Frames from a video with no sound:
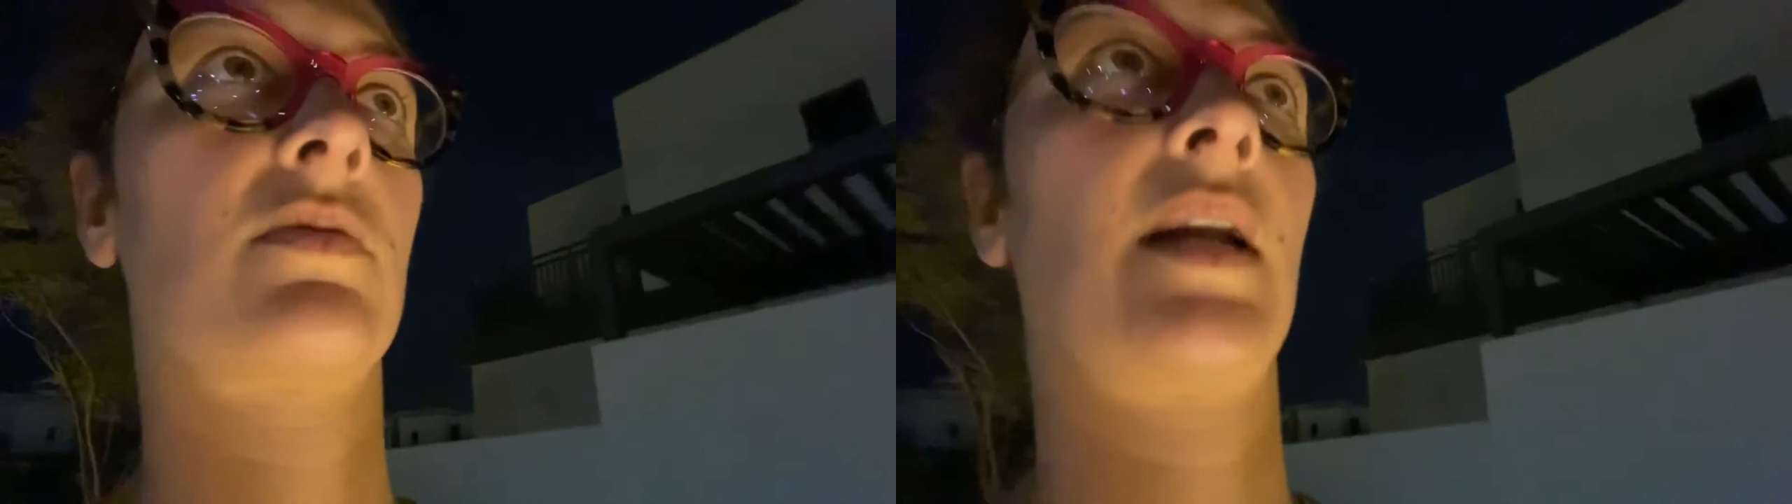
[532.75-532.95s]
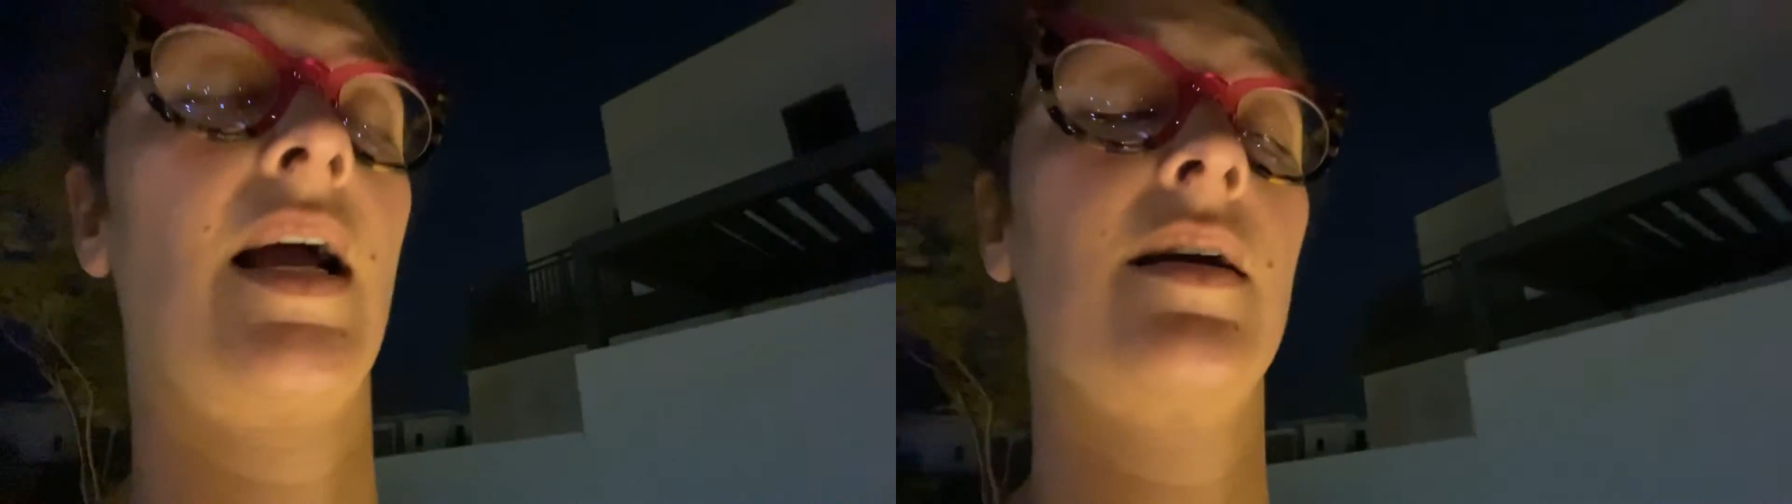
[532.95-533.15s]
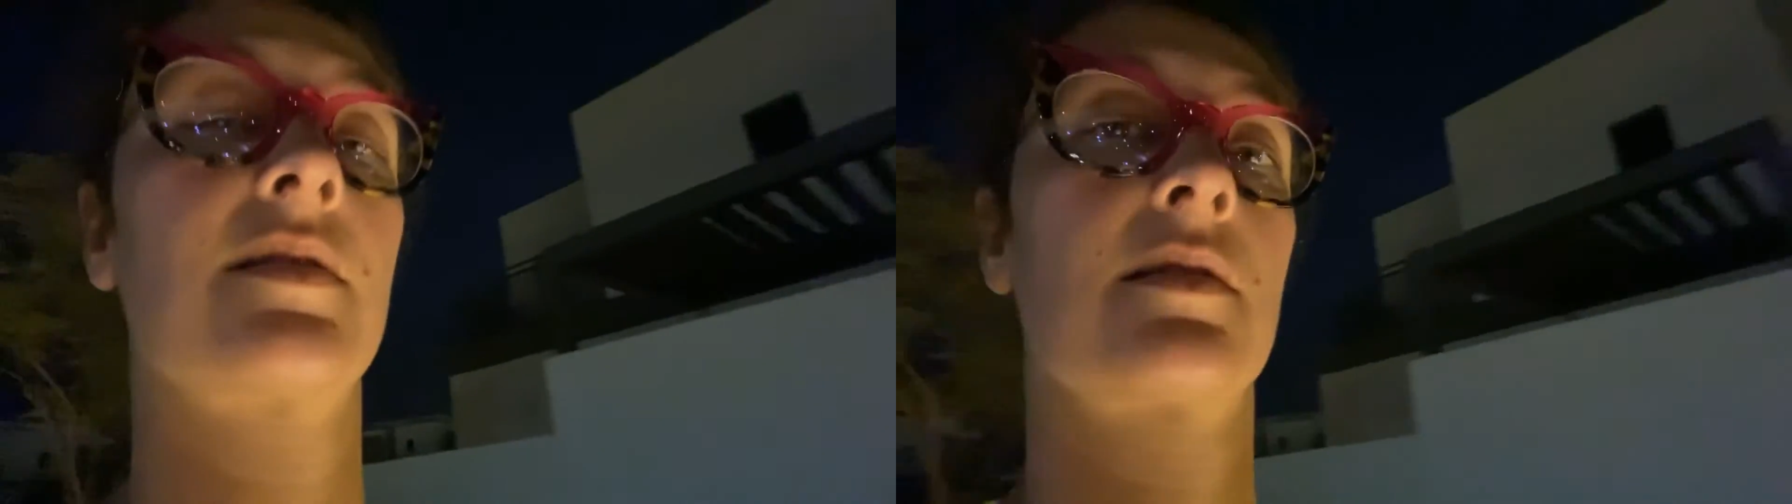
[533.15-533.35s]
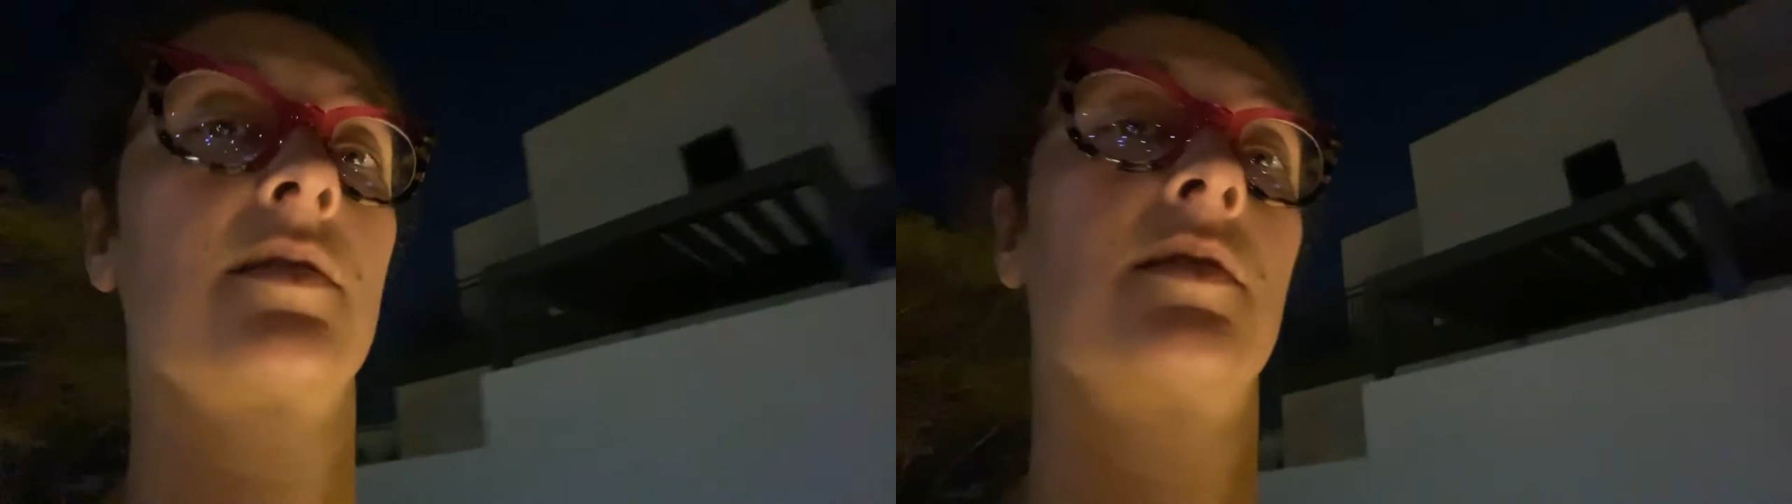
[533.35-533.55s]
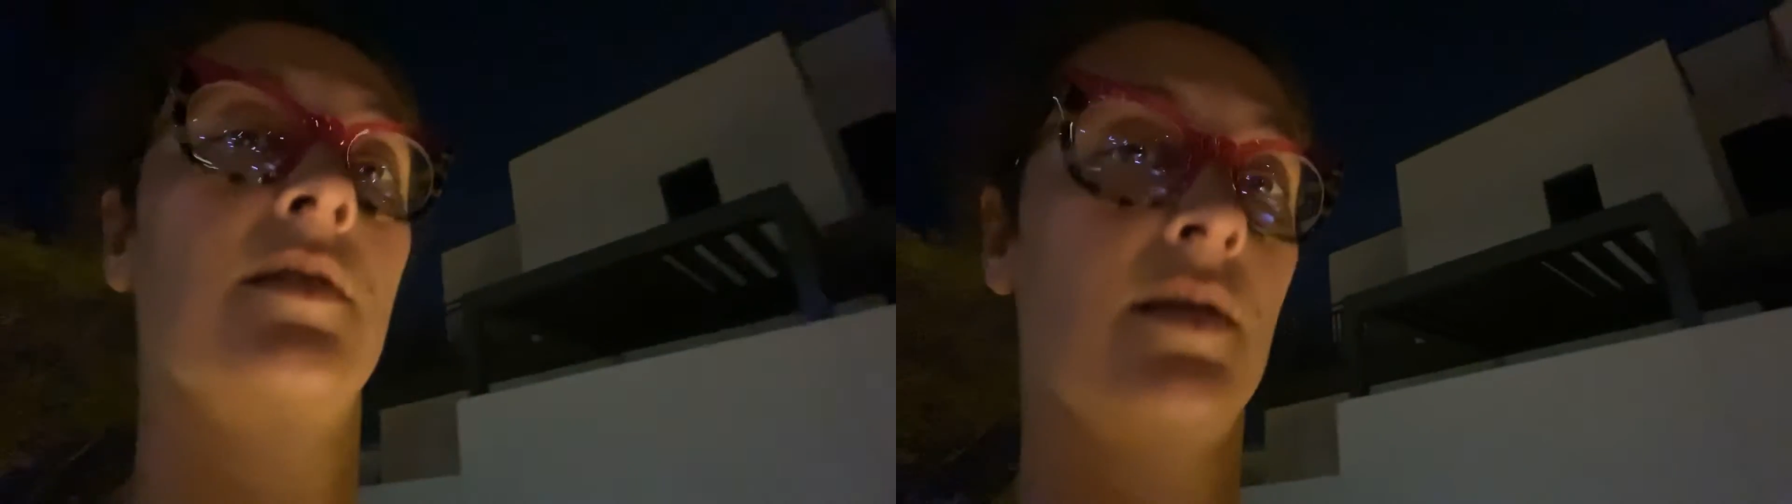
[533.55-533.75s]
relax,
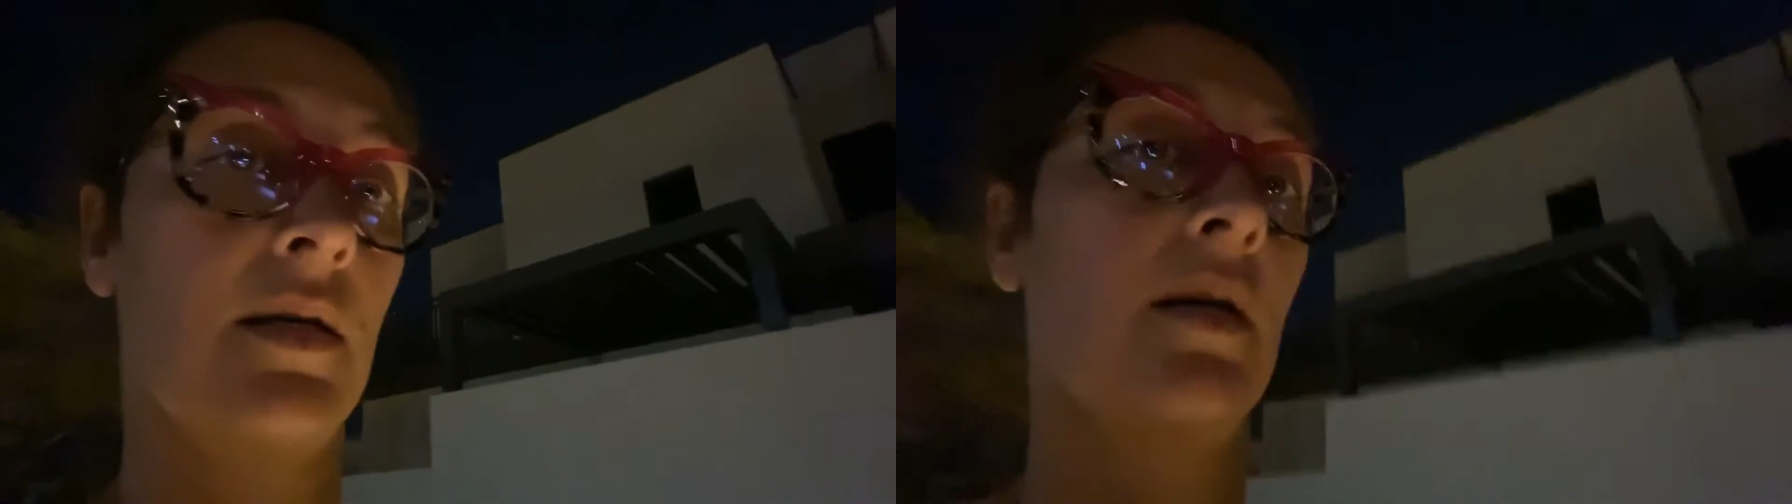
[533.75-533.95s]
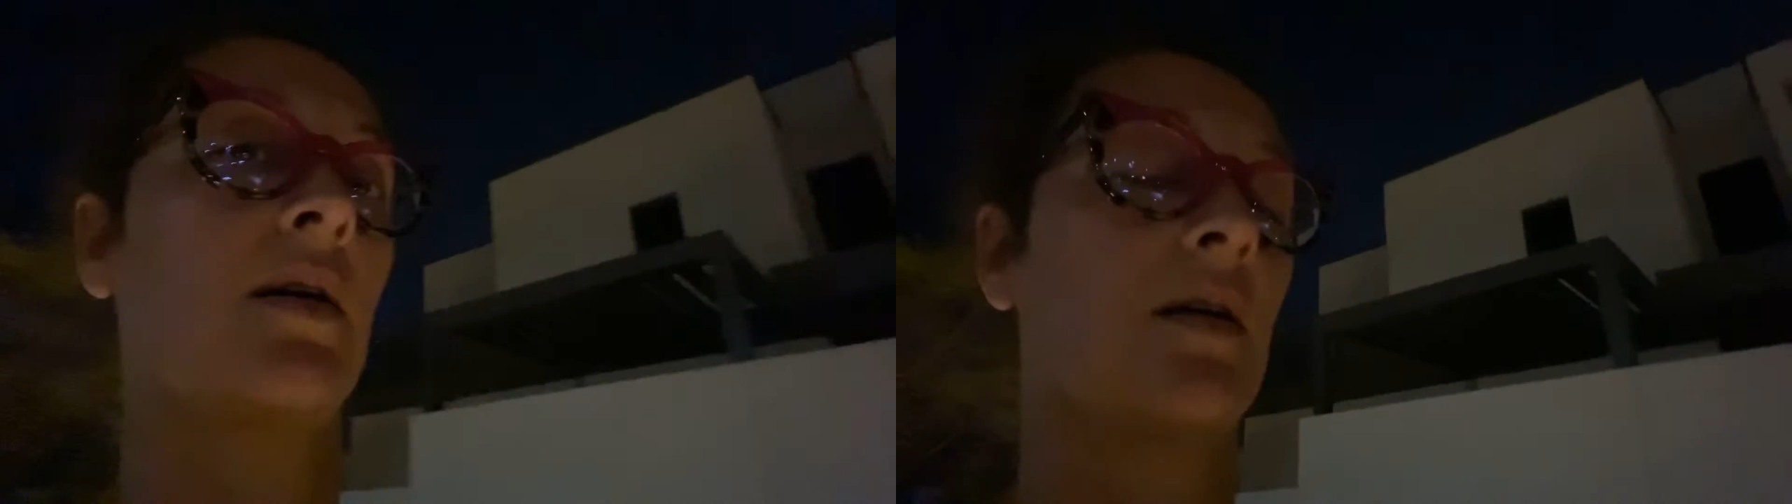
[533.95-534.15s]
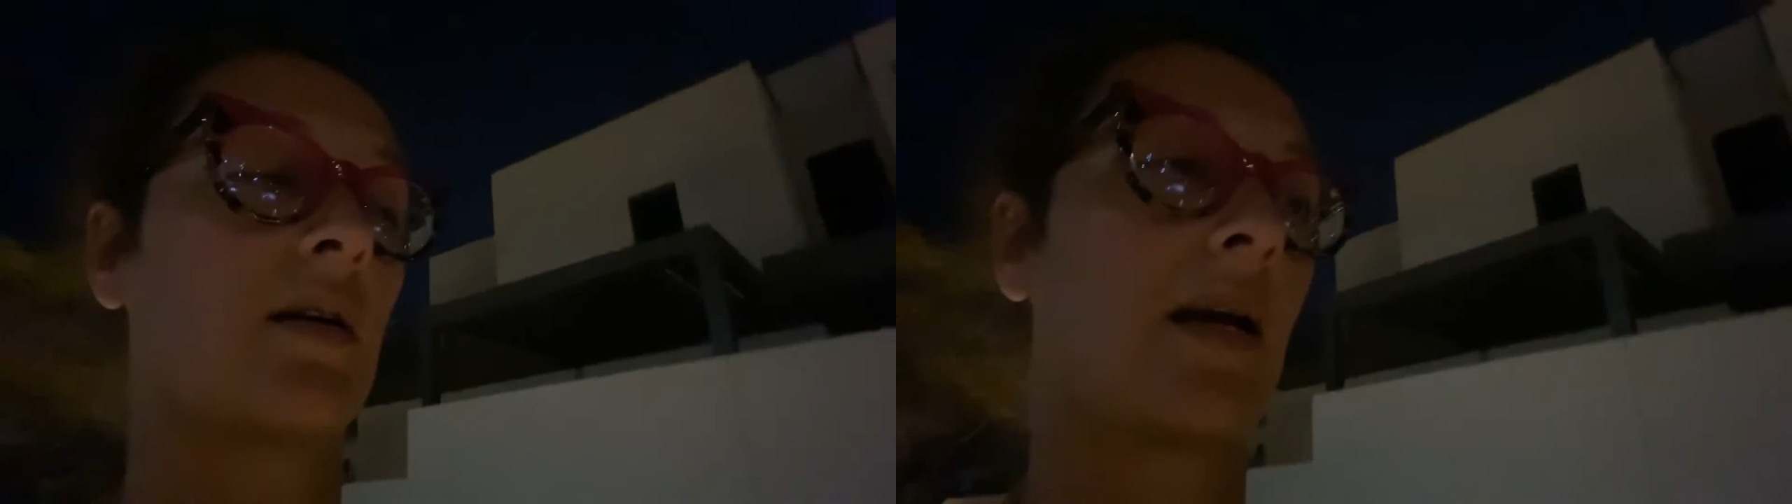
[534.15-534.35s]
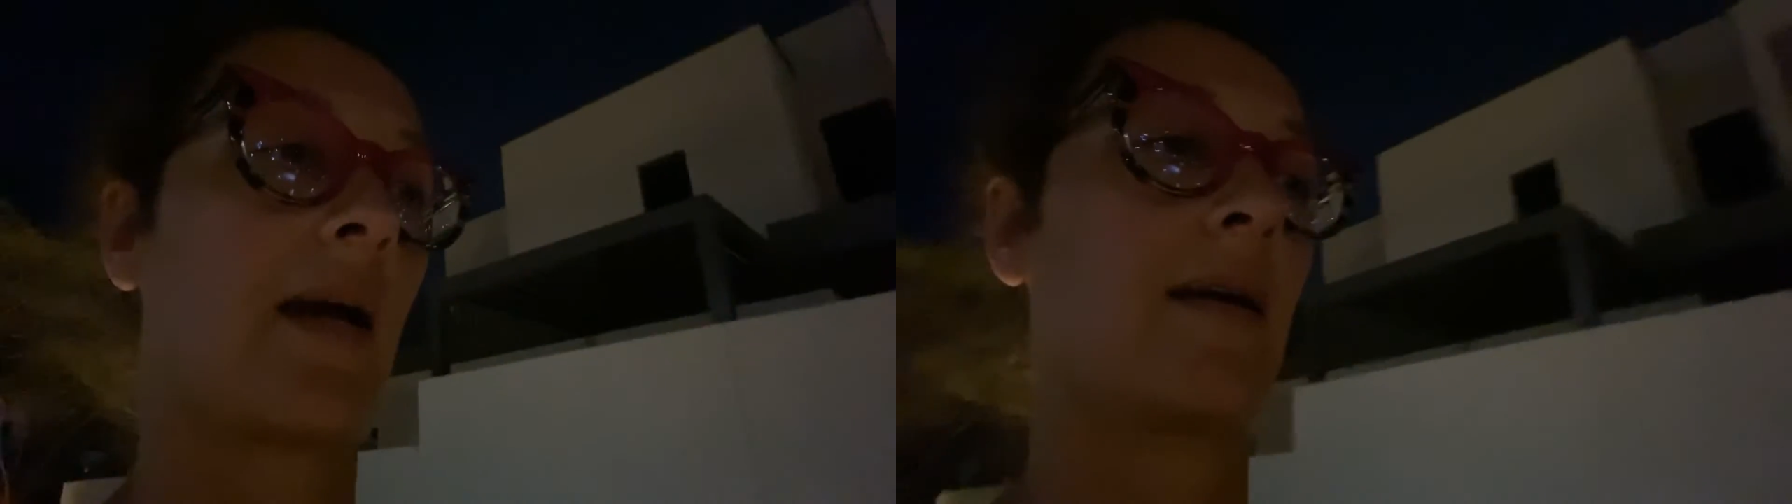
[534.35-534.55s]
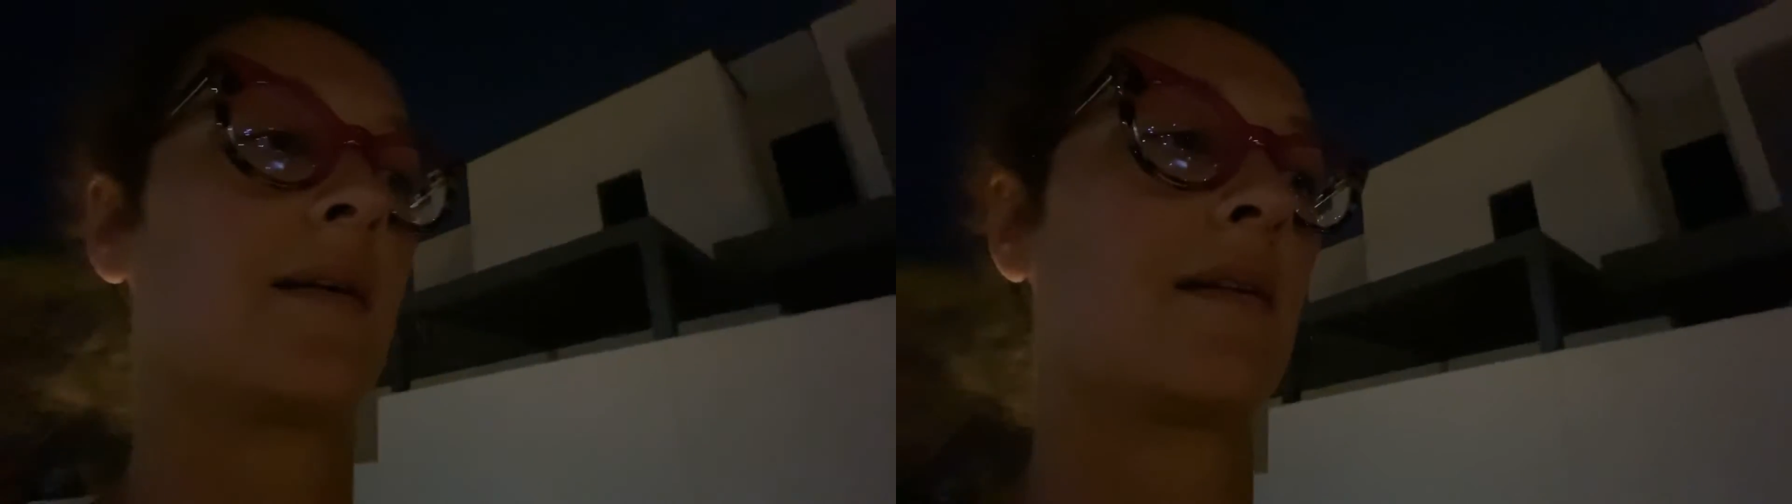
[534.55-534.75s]

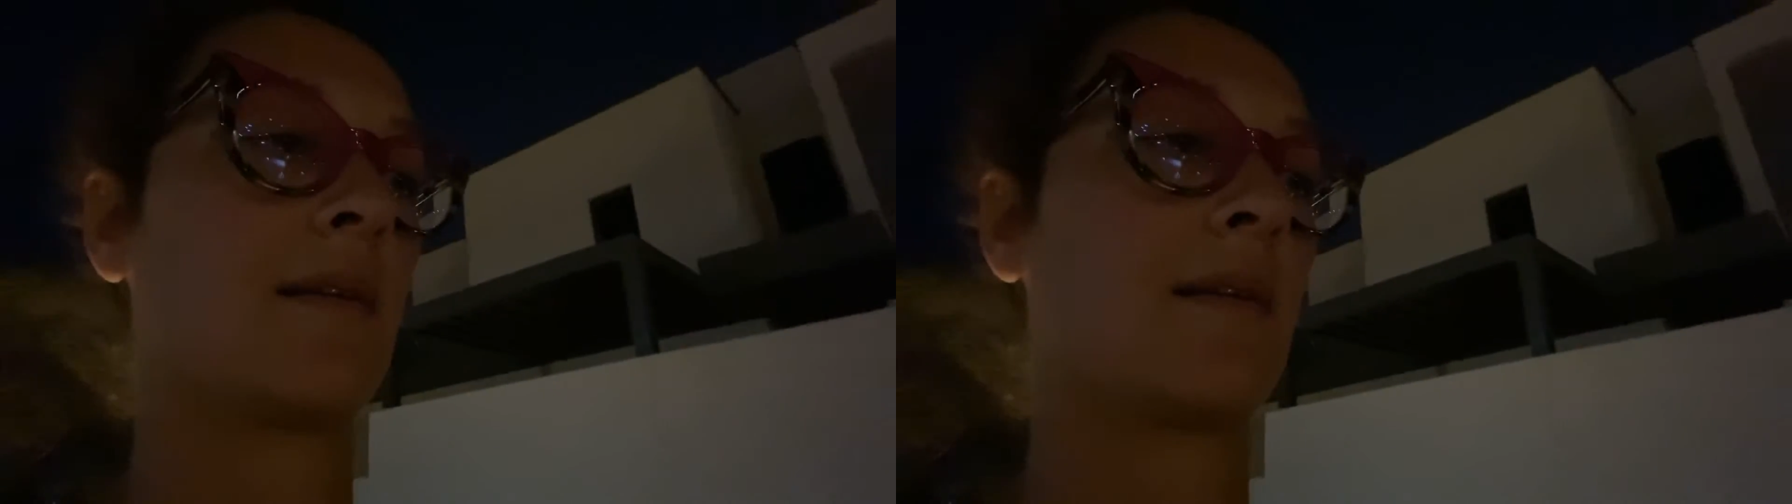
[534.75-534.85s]
okay?